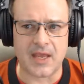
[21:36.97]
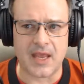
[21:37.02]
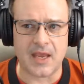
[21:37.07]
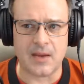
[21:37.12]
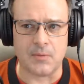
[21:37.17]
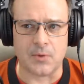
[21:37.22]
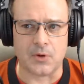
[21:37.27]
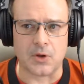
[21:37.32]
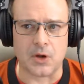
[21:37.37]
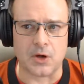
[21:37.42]

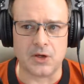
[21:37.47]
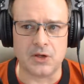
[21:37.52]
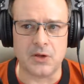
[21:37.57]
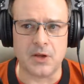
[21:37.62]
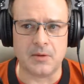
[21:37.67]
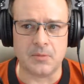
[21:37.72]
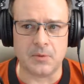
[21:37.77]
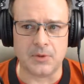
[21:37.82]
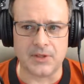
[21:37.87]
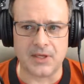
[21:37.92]
cable? Are
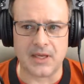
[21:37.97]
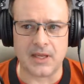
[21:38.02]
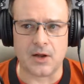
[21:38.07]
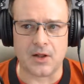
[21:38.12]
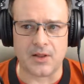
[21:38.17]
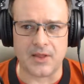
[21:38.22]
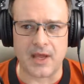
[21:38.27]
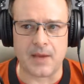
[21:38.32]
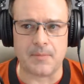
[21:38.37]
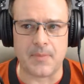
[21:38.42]
you able to get
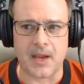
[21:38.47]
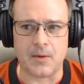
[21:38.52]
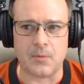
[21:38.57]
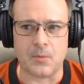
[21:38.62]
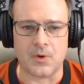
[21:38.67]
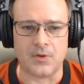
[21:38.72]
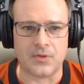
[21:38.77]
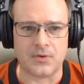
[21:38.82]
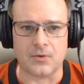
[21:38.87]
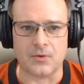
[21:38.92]
all that bandwidth